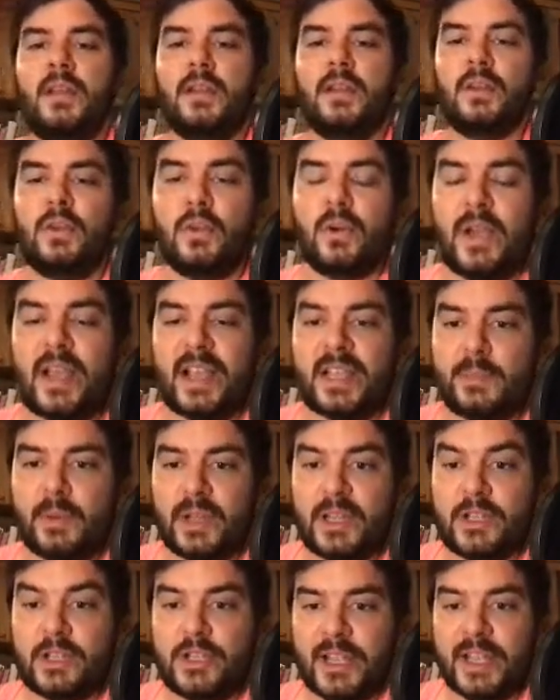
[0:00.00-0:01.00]
no
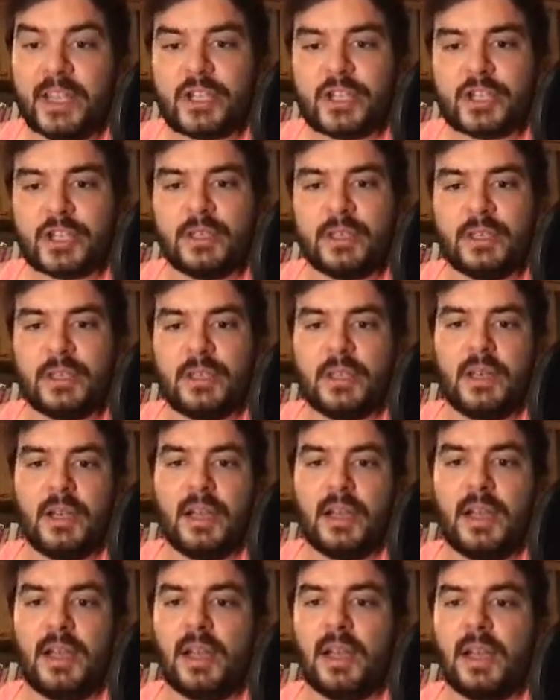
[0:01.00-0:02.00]
exponentiation,
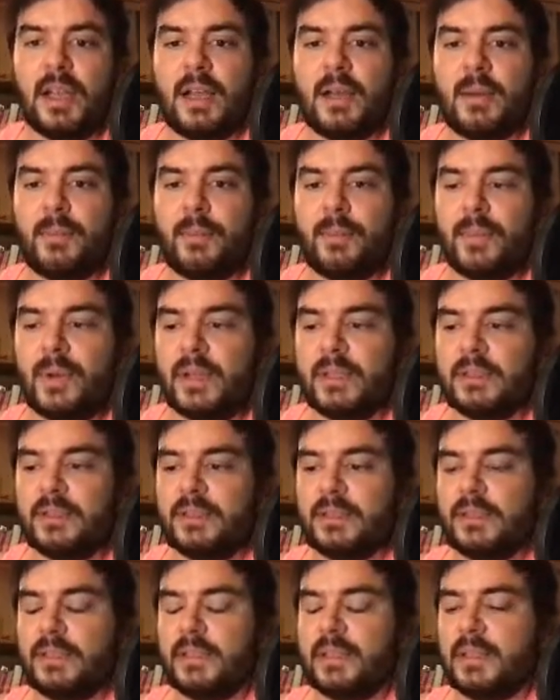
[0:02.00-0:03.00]
uh, but
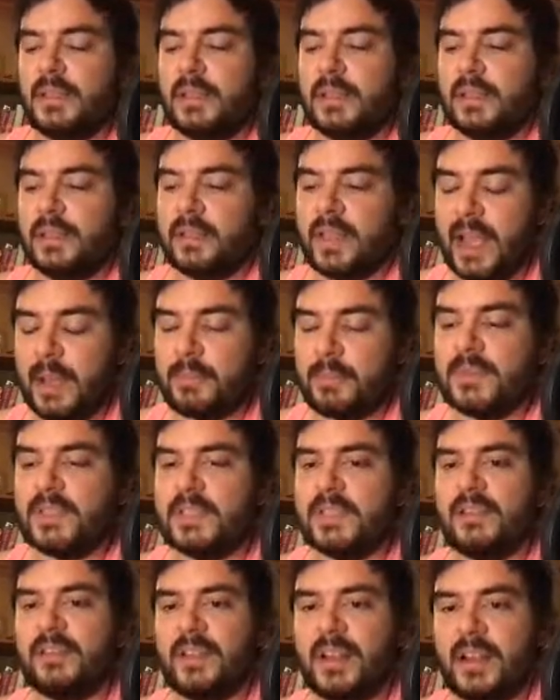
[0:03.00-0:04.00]
it happens
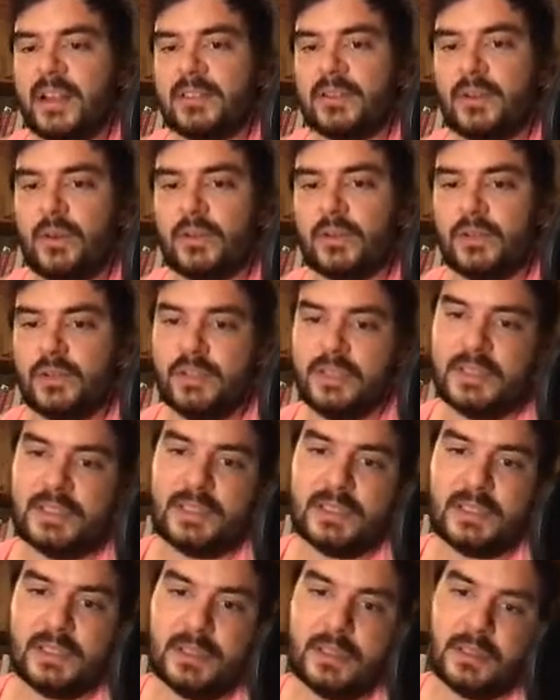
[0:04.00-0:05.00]
that there is also
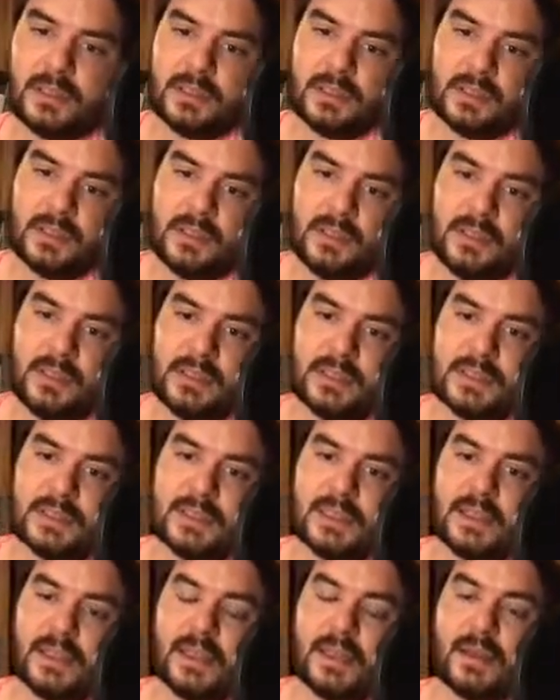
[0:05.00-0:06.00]
this this
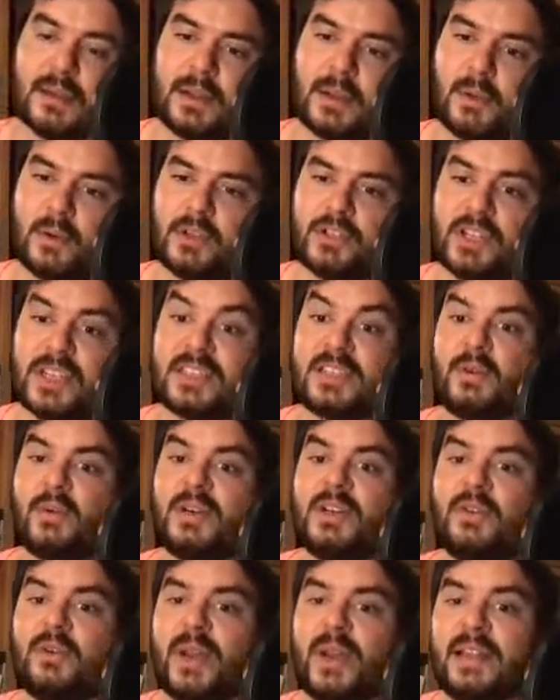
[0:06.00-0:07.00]
uh, just
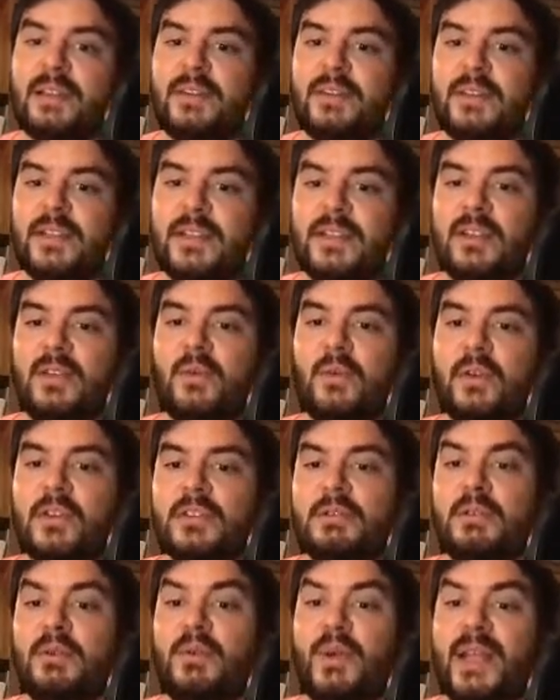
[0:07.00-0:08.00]
quadratic, it correlates
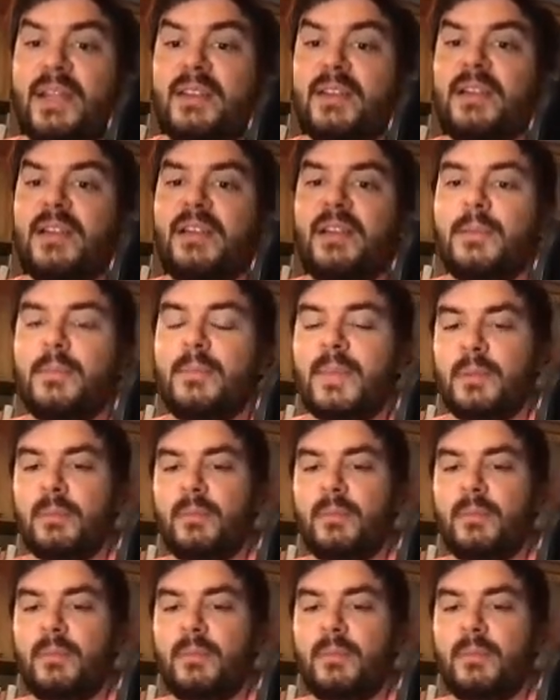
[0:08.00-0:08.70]
quadratically in